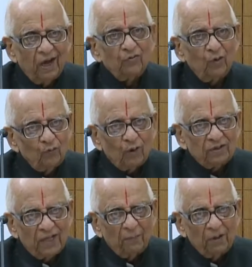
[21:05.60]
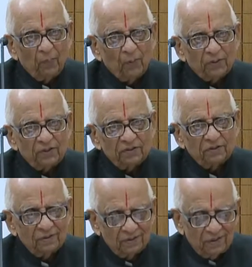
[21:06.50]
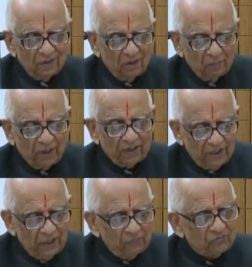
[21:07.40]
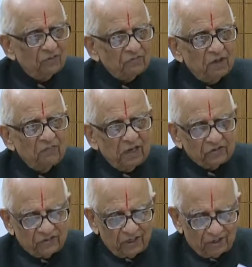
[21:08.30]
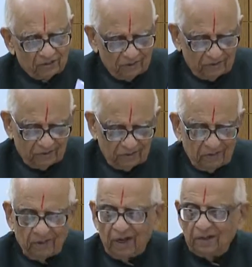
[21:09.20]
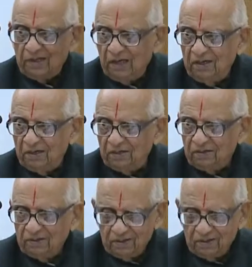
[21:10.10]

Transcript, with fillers: I don't want to dabble about it. But he himself gave a lecture at Delhi.